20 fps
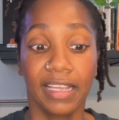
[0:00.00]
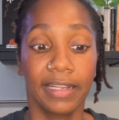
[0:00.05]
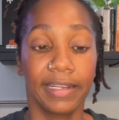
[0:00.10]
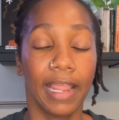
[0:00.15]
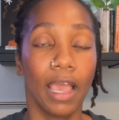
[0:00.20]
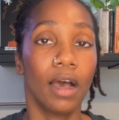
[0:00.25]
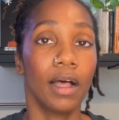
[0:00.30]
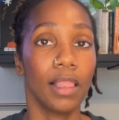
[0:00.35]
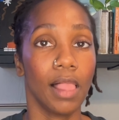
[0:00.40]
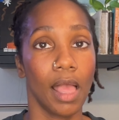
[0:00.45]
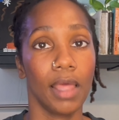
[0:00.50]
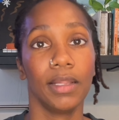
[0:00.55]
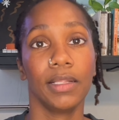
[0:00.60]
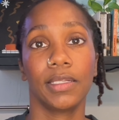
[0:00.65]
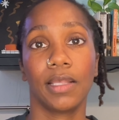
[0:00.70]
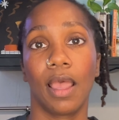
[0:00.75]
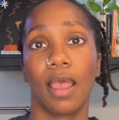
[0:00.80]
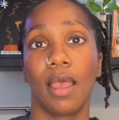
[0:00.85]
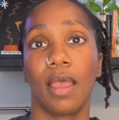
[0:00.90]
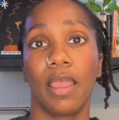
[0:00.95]
Now, a lot of
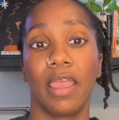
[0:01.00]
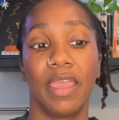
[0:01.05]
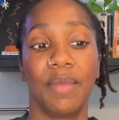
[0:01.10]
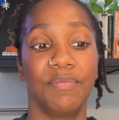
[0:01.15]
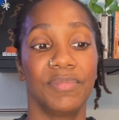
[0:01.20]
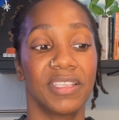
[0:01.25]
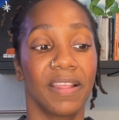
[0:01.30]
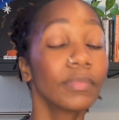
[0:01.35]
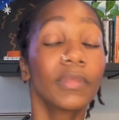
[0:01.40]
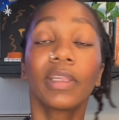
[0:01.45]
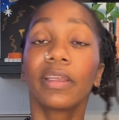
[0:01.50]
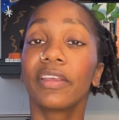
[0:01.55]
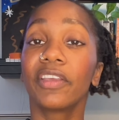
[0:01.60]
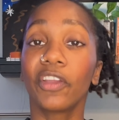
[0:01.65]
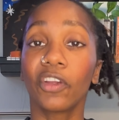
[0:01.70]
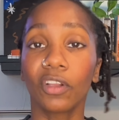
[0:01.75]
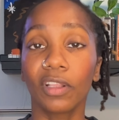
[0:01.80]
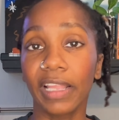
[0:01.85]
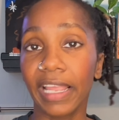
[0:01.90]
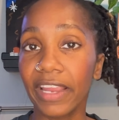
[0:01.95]
times
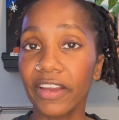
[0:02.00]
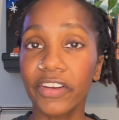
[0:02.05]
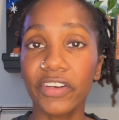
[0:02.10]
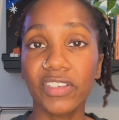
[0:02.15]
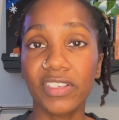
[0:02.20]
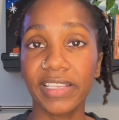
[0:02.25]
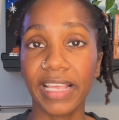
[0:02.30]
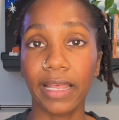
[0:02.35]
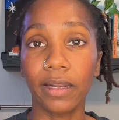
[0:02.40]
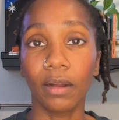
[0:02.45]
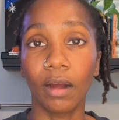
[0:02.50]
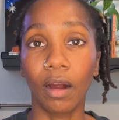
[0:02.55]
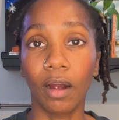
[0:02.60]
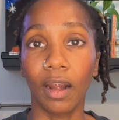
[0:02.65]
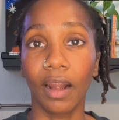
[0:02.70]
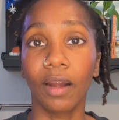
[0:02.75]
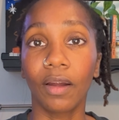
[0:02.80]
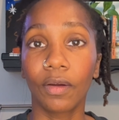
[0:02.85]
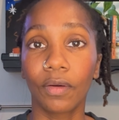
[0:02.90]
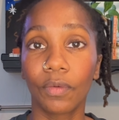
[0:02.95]
your layers that
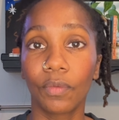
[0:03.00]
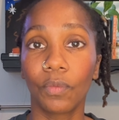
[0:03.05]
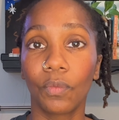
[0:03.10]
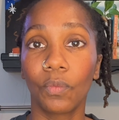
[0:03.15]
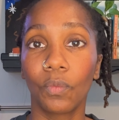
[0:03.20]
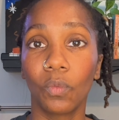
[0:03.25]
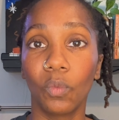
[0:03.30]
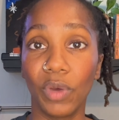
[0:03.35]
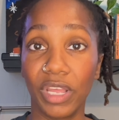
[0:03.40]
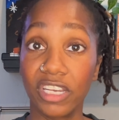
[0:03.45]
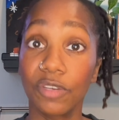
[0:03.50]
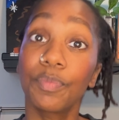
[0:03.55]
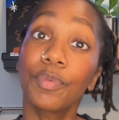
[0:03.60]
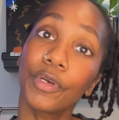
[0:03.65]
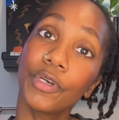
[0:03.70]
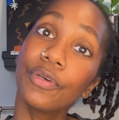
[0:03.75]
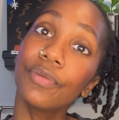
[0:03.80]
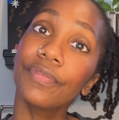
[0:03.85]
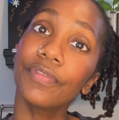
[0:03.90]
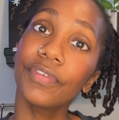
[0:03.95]
are
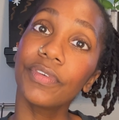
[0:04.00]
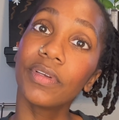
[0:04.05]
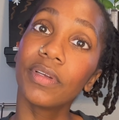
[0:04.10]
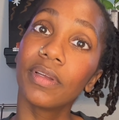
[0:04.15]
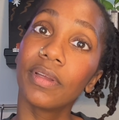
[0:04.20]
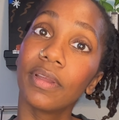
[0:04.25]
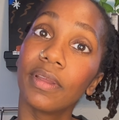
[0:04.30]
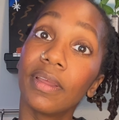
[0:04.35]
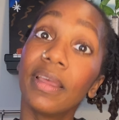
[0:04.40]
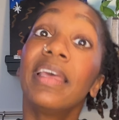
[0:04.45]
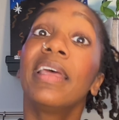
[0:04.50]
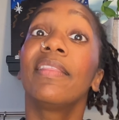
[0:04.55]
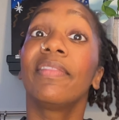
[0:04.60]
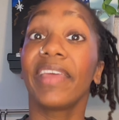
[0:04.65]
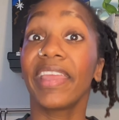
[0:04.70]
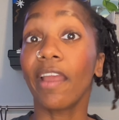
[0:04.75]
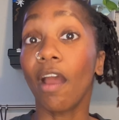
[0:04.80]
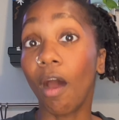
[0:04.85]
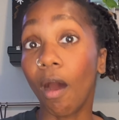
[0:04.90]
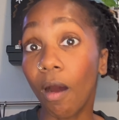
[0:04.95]
windproof,
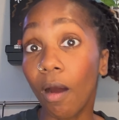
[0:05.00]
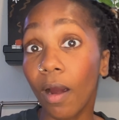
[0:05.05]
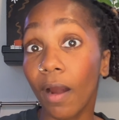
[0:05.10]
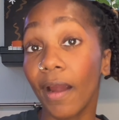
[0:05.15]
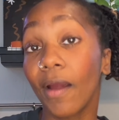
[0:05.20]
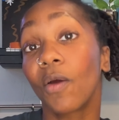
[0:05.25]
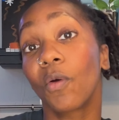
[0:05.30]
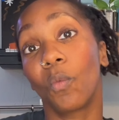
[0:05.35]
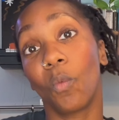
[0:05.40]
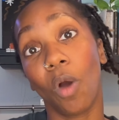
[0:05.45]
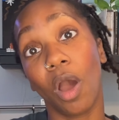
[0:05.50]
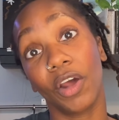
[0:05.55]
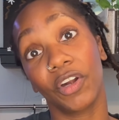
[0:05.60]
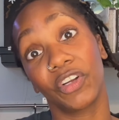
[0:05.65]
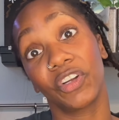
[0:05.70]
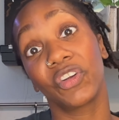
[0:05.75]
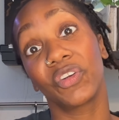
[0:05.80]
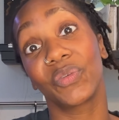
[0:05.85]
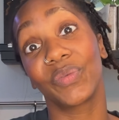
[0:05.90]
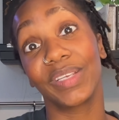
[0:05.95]
they are
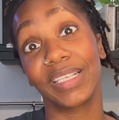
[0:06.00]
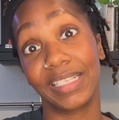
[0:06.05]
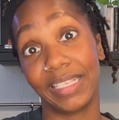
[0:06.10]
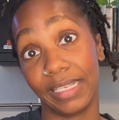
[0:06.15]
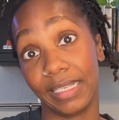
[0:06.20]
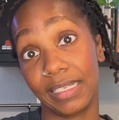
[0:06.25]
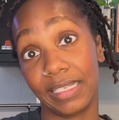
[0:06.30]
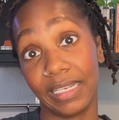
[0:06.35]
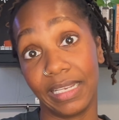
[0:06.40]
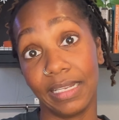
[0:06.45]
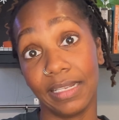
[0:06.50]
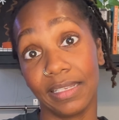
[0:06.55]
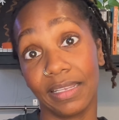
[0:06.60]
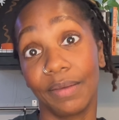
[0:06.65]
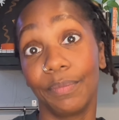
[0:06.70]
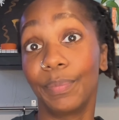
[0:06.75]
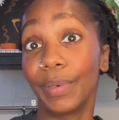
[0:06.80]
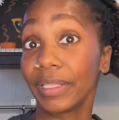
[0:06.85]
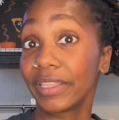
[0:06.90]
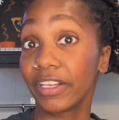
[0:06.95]
water resistant,
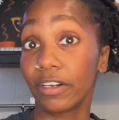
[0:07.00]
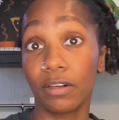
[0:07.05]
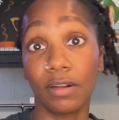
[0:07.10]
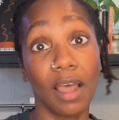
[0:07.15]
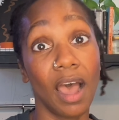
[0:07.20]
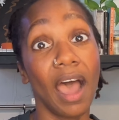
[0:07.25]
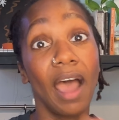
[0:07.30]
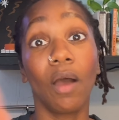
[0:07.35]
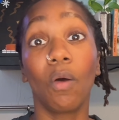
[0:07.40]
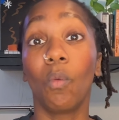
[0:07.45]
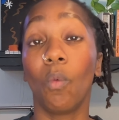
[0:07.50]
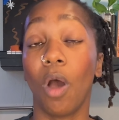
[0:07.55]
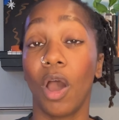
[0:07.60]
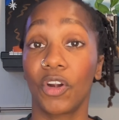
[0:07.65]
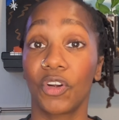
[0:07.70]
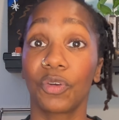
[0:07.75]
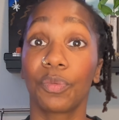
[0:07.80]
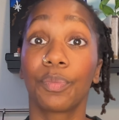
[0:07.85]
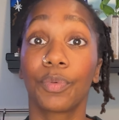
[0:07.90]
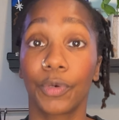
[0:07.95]
but they're not
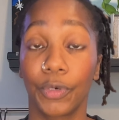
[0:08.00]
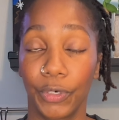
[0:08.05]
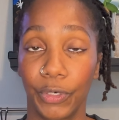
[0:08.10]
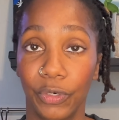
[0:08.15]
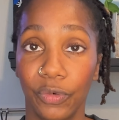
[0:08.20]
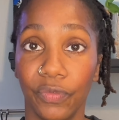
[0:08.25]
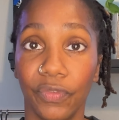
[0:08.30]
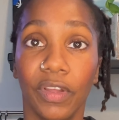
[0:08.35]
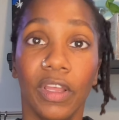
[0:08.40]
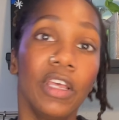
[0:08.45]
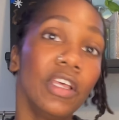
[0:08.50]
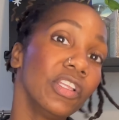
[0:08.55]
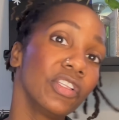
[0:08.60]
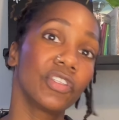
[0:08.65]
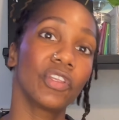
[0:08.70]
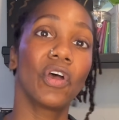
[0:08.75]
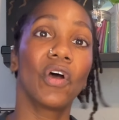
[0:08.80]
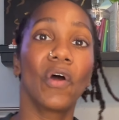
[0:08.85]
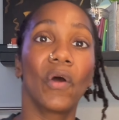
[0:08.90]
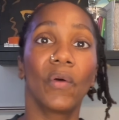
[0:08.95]
waterproof.
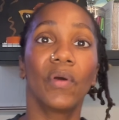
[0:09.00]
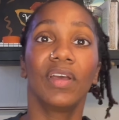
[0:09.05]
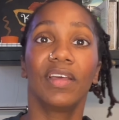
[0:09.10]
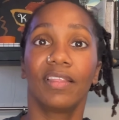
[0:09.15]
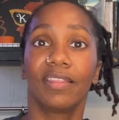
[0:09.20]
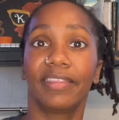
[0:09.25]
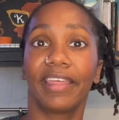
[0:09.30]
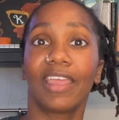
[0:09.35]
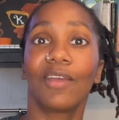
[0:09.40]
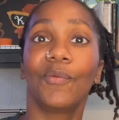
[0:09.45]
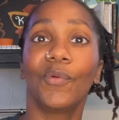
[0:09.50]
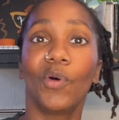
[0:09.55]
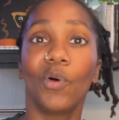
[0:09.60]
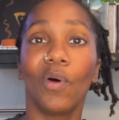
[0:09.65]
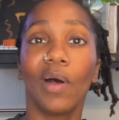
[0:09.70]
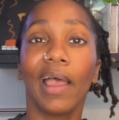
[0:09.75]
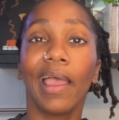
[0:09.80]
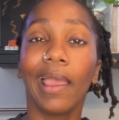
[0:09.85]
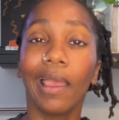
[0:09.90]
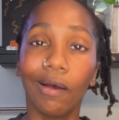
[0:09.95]
So they will
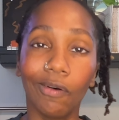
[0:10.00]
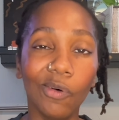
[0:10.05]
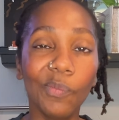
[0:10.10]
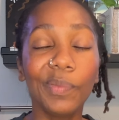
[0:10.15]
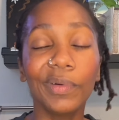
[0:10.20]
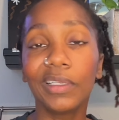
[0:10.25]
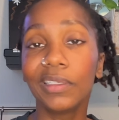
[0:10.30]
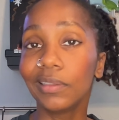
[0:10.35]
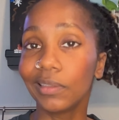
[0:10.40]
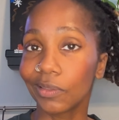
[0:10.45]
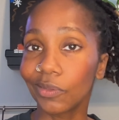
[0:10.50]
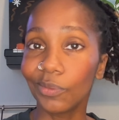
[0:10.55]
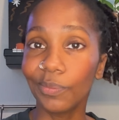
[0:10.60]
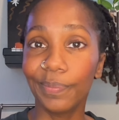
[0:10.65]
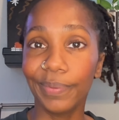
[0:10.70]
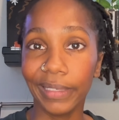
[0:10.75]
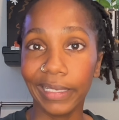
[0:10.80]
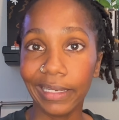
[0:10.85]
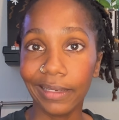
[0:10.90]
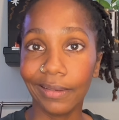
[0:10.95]
help a little
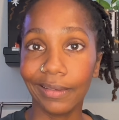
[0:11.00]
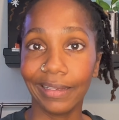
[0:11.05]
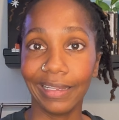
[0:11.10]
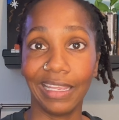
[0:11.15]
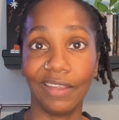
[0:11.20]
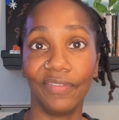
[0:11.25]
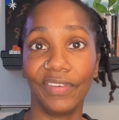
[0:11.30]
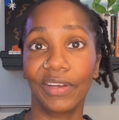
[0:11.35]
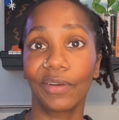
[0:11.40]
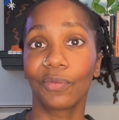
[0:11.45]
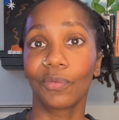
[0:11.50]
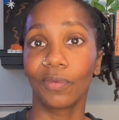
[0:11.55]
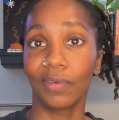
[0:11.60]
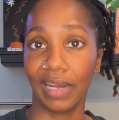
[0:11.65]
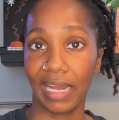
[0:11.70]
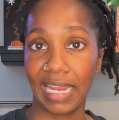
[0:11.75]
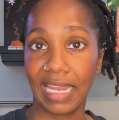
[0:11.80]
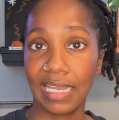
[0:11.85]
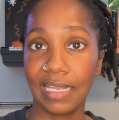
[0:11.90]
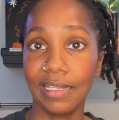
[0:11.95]
bit if it
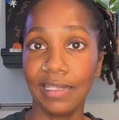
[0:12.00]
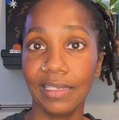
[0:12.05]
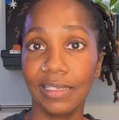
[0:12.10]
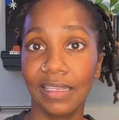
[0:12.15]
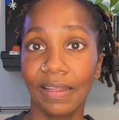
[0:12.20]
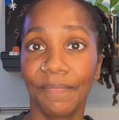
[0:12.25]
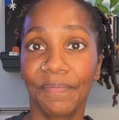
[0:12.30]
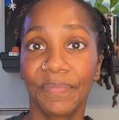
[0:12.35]
rains